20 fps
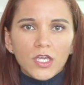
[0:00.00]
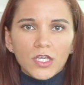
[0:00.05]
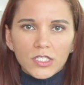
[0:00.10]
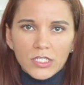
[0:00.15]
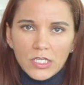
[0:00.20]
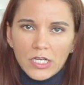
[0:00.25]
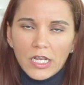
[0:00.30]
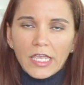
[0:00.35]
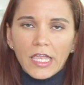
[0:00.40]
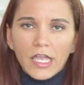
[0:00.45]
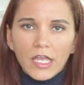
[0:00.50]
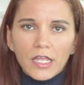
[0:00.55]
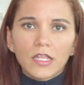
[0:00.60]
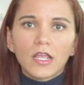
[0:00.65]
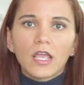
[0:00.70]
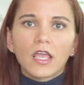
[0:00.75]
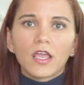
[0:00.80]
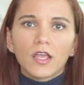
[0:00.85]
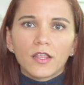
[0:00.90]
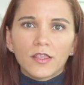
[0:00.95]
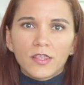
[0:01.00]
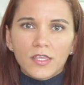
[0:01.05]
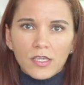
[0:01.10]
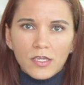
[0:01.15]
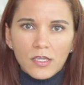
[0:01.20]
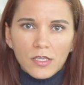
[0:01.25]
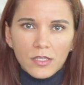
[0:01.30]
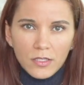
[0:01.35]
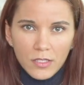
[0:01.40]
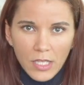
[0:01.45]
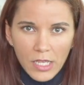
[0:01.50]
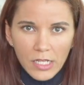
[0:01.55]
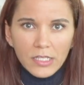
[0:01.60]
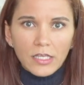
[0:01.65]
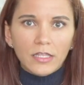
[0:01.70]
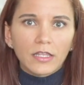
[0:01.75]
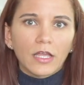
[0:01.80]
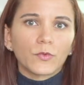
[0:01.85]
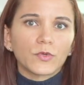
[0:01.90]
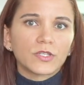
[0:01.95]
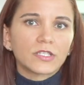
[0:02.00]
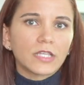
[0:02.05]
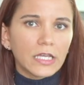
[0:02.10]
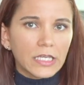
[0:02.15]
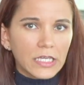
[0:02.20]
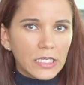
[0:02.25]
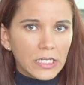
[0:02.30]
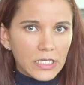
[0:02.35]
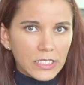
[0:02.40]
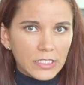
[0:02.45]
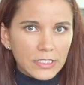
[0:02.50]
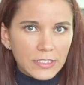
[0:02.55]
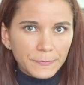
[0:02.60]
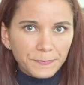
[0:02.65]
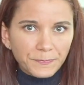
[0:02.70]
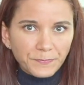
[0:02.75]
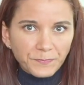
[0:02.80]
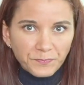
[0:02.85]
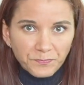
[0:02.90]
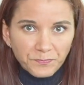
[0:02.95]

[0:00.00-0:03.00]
he's gonna get the daily allowance that he needs.